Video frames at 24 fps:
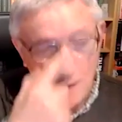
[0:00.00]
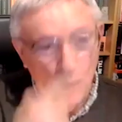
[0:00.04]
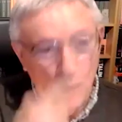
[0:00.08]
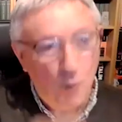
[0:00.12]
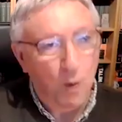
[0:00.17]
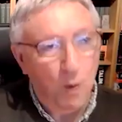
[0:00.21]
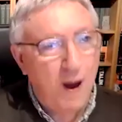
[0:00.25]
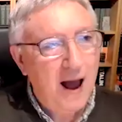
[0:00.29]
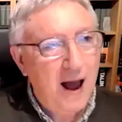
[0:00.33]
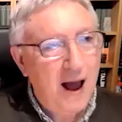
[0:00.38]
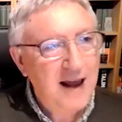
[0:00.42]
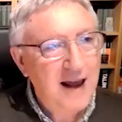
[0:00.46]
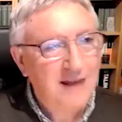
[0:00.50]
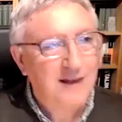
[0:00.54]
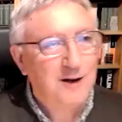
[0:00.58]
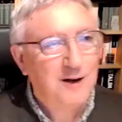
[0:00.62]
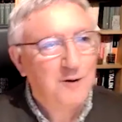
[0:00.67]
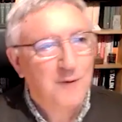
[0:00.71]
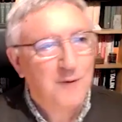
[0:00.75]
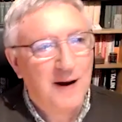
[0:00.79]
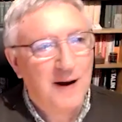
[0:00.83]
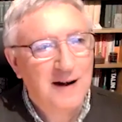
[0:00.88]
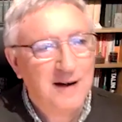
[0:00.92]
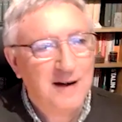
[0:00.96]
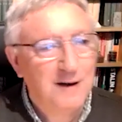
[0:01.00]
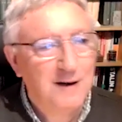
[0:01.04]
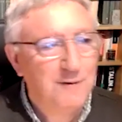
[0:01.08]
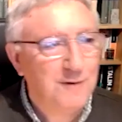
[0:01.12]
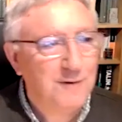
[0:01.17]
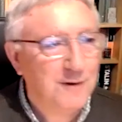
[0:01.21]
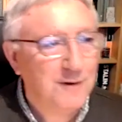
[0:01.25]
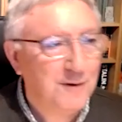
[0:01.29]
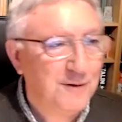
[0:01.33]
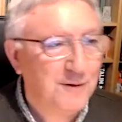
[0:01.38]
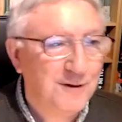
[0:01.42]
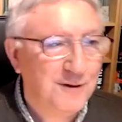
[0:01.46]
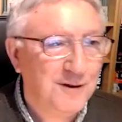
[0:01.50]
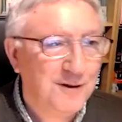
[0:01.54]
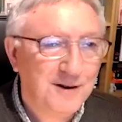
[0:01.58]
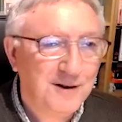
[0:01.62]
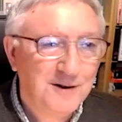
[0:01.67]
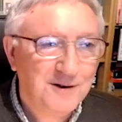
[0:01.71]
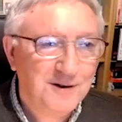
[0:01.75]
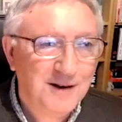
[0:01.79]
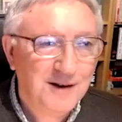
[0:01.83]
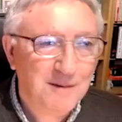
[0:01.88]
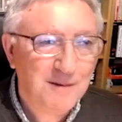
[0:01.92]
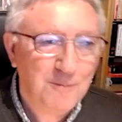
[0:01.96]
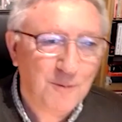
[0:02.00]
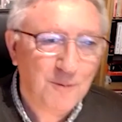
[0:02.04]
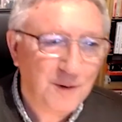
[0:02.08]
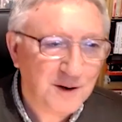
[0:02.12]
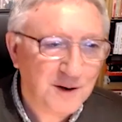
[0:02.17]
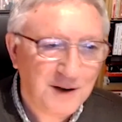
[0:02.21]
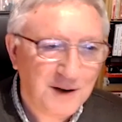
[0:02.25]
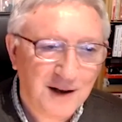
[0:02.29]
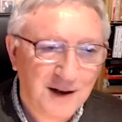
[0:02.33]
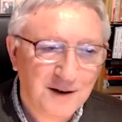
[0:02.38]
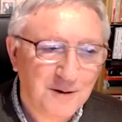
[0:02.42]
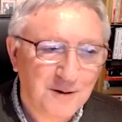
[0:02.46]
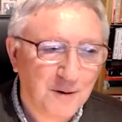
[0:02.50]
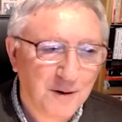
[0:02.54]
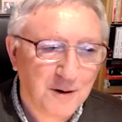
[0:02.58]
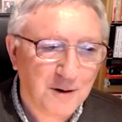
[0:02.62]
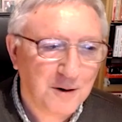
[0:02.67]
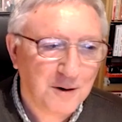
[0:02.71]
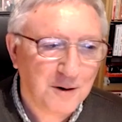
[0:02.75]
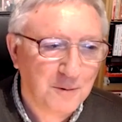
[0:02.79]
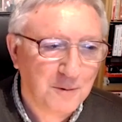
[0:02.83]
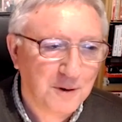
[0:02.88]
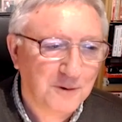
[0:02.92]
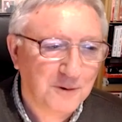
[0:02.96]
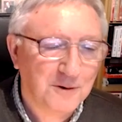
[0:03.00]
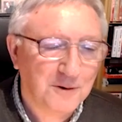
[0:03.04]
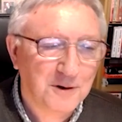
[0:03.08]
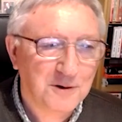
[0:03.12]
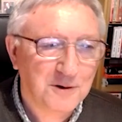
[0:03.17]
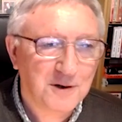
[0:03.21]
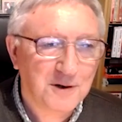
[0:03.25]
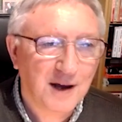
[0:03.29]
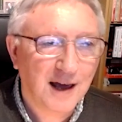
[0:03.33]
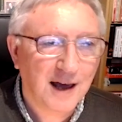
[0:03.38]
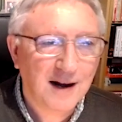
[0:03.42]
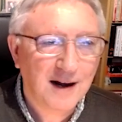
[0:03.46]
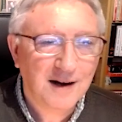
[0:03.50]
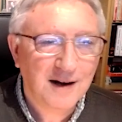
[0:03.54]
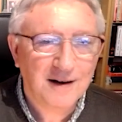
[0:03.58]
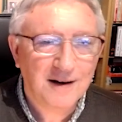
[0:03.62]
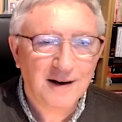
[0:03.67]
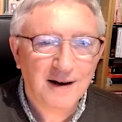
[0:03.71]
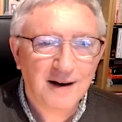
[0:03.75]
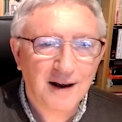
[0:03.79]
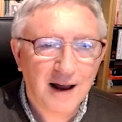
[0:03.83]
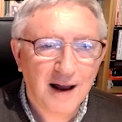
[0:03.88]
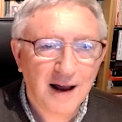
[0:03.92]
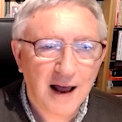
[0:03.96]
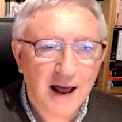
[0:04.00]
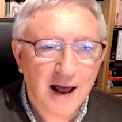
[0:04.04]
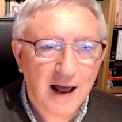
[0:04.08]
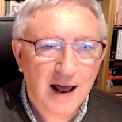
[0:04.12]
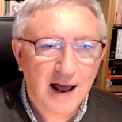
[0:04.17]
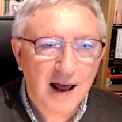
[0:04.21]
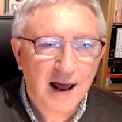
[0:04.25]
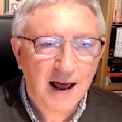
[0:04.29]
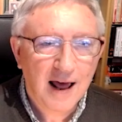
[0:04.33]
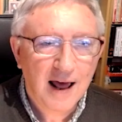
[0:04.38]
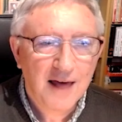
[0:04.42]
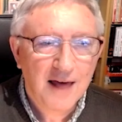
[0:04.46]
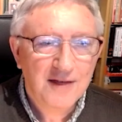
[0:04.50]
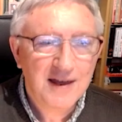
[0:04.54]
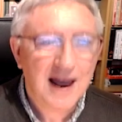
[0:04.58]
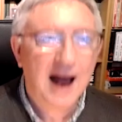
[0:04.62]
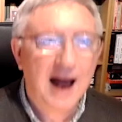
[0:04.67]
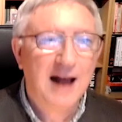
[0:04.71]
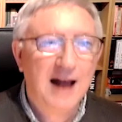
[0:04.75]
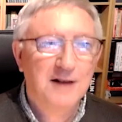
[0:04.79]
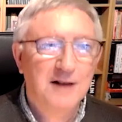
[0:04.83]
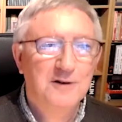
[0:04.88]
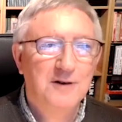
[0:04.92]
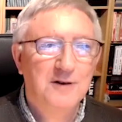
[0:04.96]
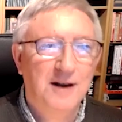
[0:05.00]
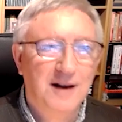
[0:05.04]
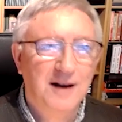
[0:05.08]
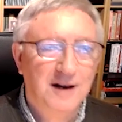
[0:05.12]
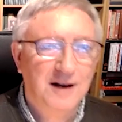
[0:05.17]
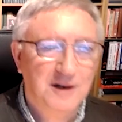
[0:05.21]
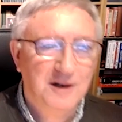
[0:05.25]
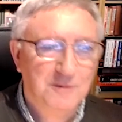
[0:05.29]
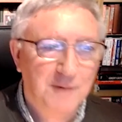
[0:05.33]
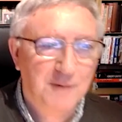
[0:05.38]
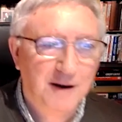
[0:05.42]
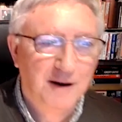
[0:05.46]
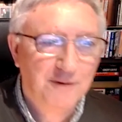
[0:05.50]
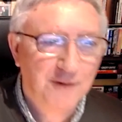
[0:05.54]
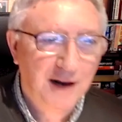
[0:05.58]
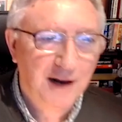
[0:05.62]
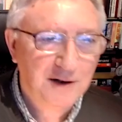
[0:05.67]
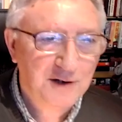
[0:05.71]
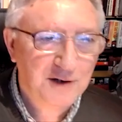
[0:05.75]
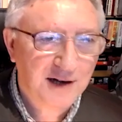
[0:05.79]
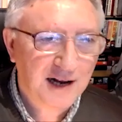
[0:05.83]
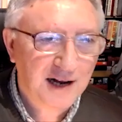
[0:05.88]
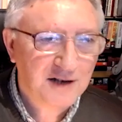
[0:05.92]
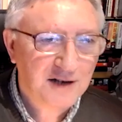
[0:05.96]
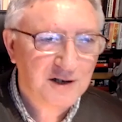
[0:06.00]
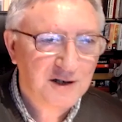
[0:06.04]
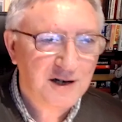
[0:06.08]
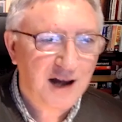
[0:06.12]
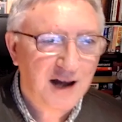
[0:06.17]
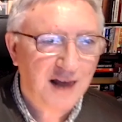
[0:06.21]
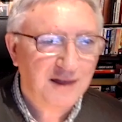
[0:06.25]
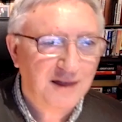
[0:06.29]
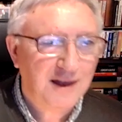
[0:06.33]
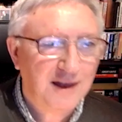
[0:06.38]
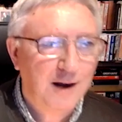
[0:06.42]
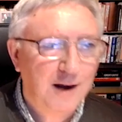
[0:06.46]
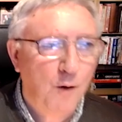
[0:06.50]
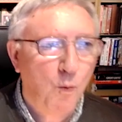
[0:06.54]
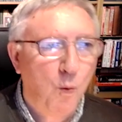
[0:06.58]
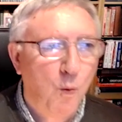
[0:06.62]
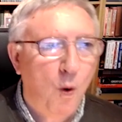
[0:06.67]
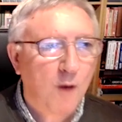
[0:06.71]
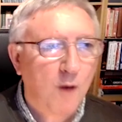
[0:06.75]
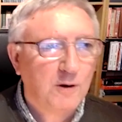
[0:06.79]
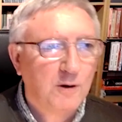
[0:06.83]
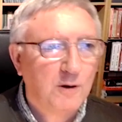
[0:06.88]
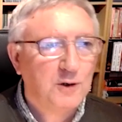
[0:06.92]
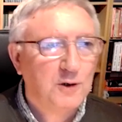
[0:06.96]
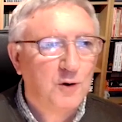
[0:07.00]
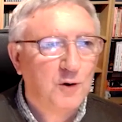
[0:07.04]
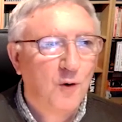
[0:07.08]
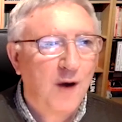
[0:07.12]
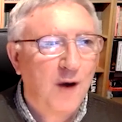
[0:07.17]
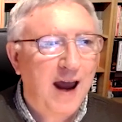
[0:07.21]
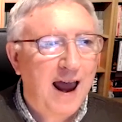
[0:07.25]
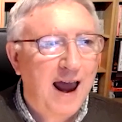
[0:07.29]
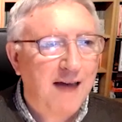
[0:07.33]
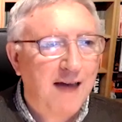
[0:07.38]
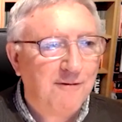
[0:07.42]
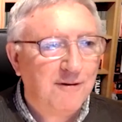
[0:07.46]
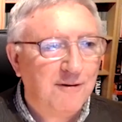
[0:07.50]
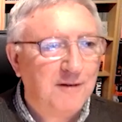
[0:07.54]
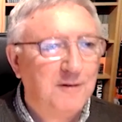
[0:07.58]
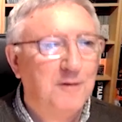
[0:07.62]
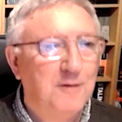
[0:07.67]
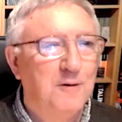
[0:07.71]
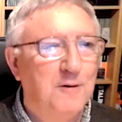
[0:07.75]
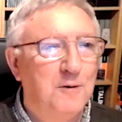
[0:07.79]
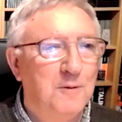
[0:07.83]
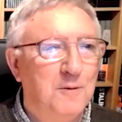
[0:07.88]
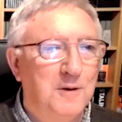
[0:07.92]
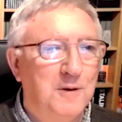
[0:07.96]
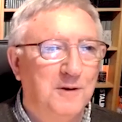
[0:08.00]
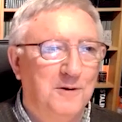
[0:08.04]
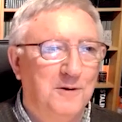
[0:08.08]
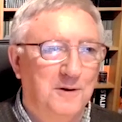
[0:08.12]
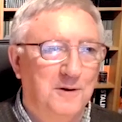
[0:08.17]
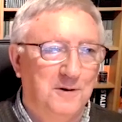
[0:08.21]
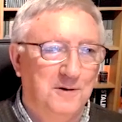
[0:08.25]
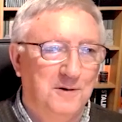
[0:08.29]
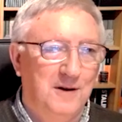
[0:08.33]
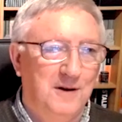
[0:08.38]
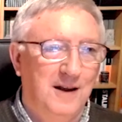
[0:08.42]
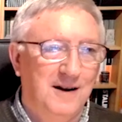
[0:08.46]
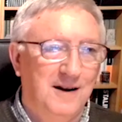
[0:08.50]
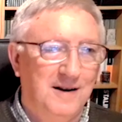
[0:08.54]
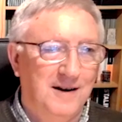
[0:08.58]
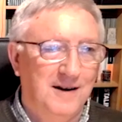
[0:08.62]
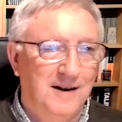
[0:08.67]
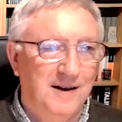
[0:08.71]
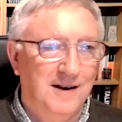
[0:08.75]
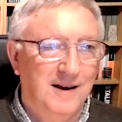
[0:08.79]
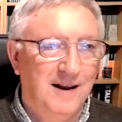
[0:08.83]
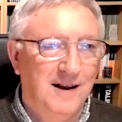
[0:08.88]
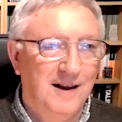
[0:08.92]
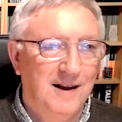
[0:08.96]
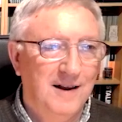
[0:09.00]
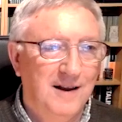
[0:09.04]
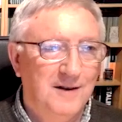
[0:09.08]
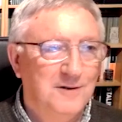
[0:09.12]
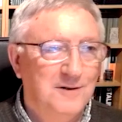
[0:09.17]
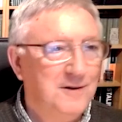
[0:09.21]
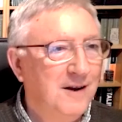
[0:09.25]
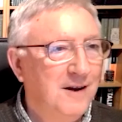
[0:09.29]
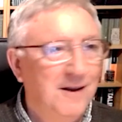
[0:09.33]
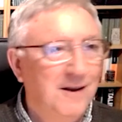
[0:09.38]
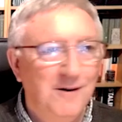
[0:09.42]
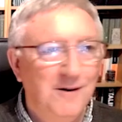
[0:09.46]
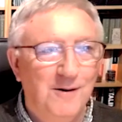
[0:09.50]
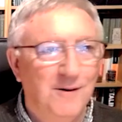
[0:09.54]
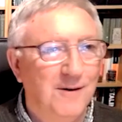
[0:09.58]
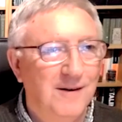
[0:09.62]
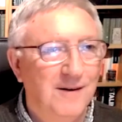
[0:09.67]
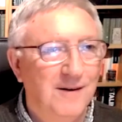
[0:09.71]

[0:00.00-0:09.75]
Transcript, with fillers: why the 25th of December? What's that got to do with Christianity? The answer is, my friends, it has nothing whatsoever to do with Christianity. Zero.